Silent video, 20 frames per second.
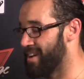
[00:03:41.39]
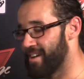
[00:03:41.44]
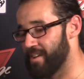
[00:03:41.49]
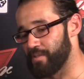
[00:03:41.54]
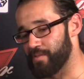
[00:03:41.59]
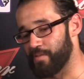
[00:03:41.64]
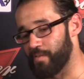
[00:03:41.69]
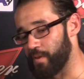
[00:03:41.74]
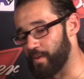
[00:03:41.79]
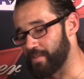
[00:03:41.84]

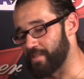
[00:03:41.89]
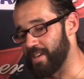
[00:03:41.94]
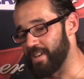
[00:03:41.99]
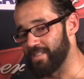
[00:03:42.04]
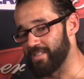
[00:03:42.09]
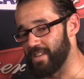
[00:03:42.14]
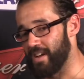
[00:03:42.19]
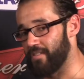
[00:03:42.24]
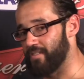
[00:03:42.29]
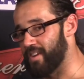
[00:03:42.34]
It's the first
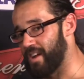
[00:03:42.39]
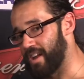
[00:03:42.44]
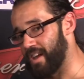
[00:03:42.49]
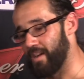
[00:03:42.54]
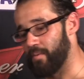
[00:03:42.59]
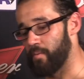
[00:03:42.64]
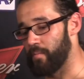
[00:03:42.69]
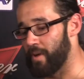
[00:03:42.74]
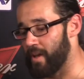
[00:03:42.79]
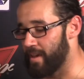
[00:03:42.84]
taste I ever got
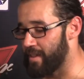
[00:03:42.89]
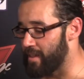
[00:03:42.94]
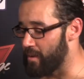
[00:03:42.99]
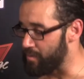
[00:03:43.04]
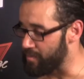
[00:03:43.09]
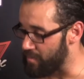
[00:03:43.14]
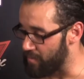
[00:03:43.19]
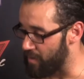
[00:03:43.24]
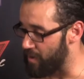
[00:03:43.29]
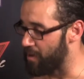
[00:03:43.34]
at MMA, and that
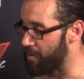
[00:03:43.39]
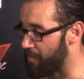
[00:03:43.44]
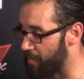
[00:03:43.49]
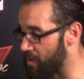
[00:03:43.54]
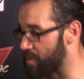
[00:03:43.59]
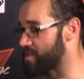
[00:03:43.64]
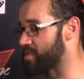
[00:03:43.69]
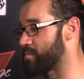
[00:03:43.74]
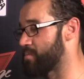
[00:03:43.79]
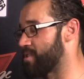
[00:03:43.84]
was the very
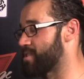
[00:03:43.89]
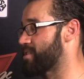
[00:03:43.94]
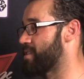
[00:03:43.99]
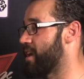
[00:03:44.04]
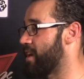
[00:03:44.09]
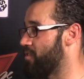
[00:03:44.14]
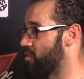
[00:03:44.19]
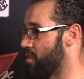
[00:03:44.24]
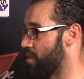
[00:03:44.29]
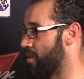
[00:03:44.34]
first submission
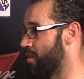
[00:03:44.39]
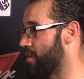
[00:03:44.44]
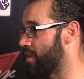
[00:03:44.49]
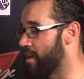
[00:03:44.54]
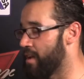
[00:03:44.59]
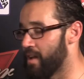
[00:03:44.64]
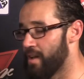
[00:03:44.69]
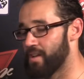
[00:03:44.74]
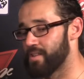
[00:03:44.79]
I ever learned.